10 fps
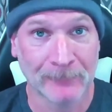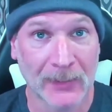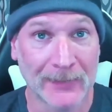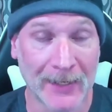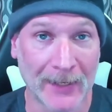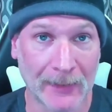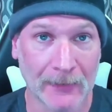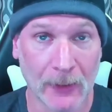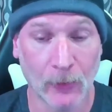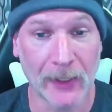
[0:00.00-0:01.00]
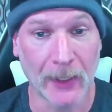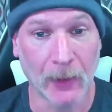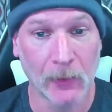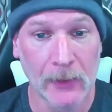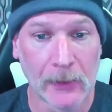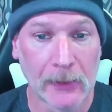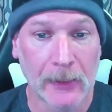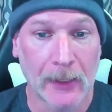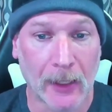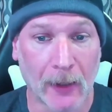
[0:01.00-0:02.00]
Yeah, here we go.
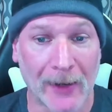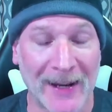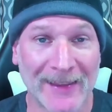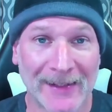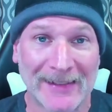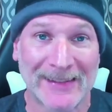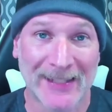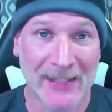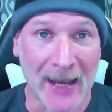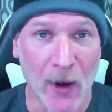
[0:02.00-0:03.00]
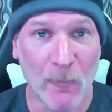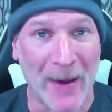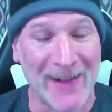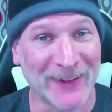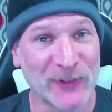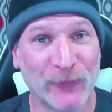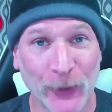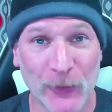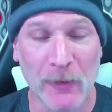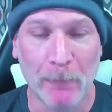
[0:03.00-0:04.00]
All right. The sound balance
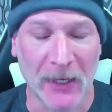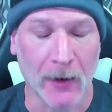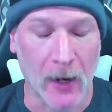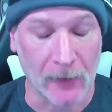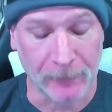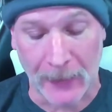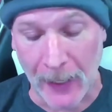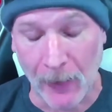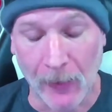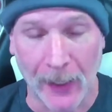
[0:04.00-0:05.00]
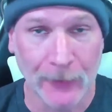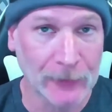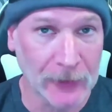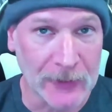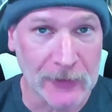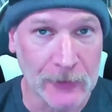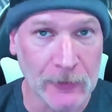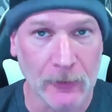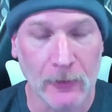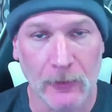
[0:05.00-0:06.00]
feels a bit off. Now, I
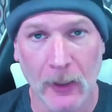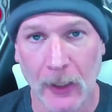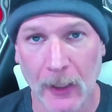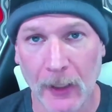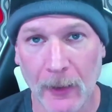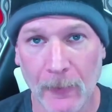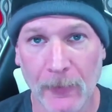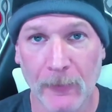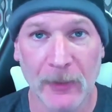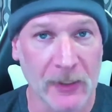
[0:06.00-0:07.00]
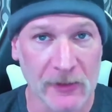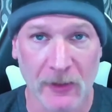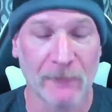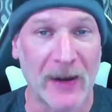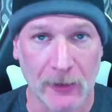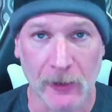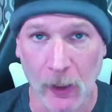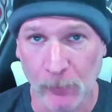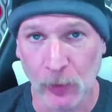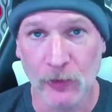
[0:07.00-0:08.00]
listen because of the fact that they
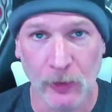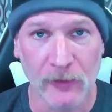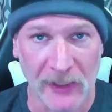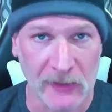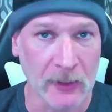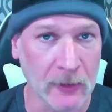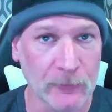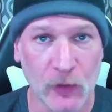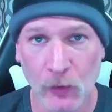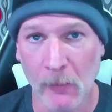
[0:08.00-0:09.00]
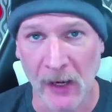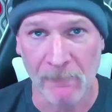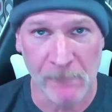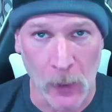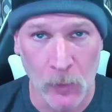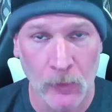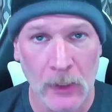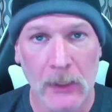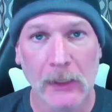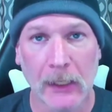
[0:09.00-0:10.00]
are Bluetooth. I sync them to my phone,
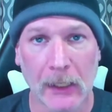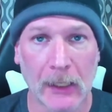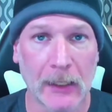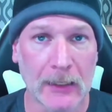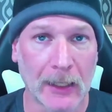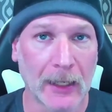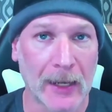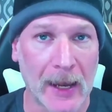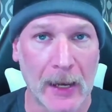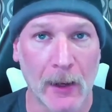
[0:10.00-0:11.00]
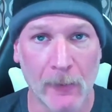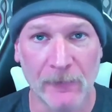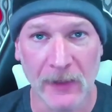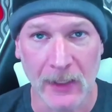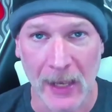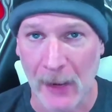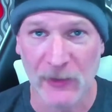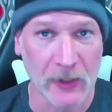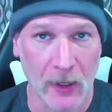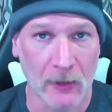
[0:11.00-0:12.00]
and I have the
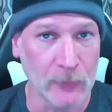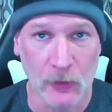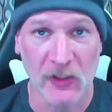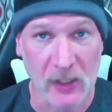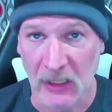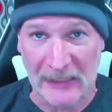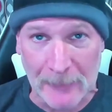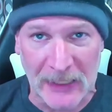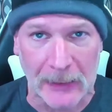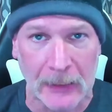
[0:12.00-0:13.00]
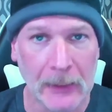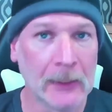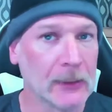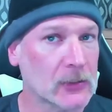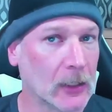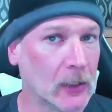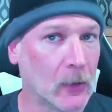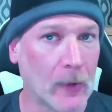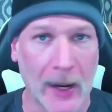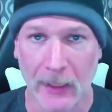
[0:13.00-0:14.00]
Amazon Music Unlimited,
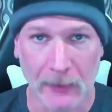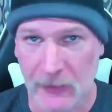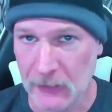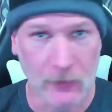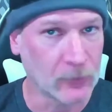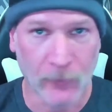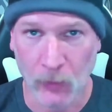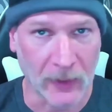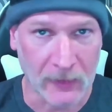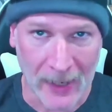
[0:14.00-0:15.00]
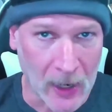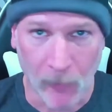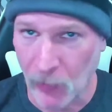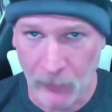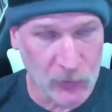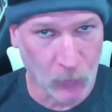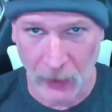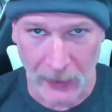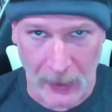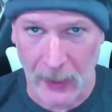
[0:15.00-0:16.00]
so I can listen to full-length albums,
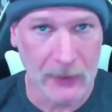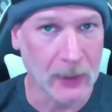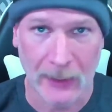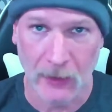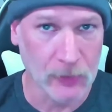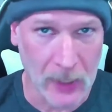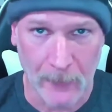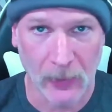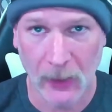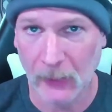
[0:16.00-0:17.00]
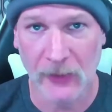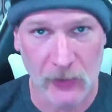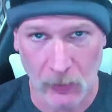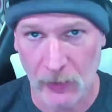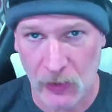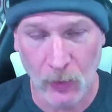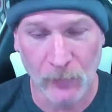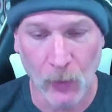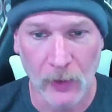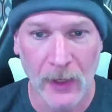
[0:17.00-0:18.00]
whatnot. I can create playlists, so on and so
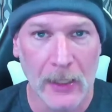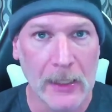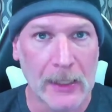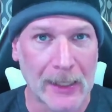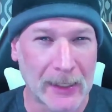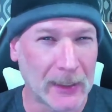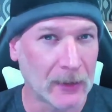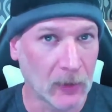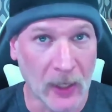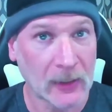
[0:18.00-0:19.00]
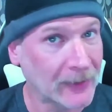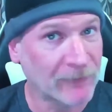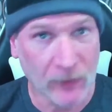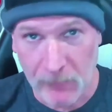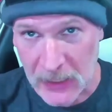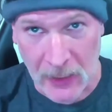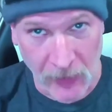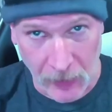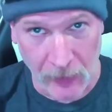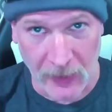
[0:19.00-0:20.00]
forth. And luckily for me,
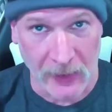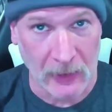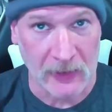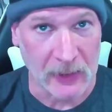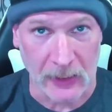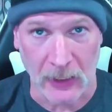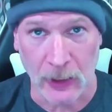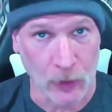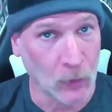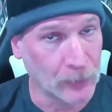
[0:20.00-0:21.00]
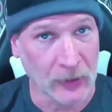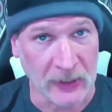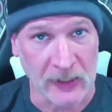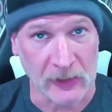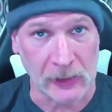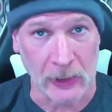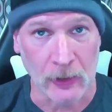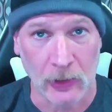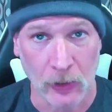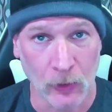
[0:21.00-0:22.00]
there is an EQ, a pretty decent
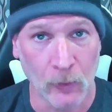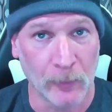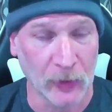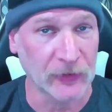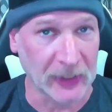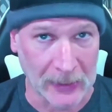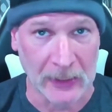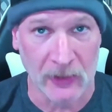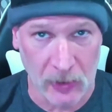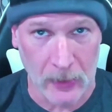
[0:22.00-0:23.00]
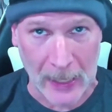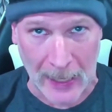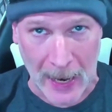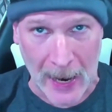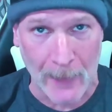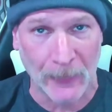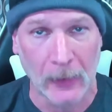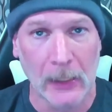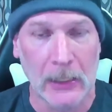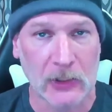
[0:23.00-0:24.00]
EQ built into that app.
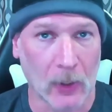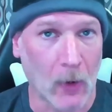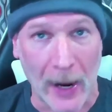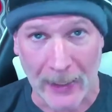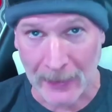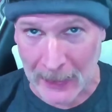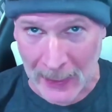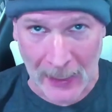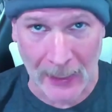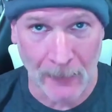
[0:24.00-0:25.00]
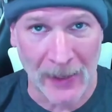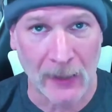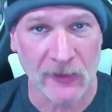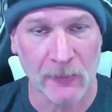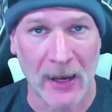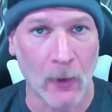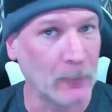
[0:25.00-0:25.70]
So I can kind of balance them out.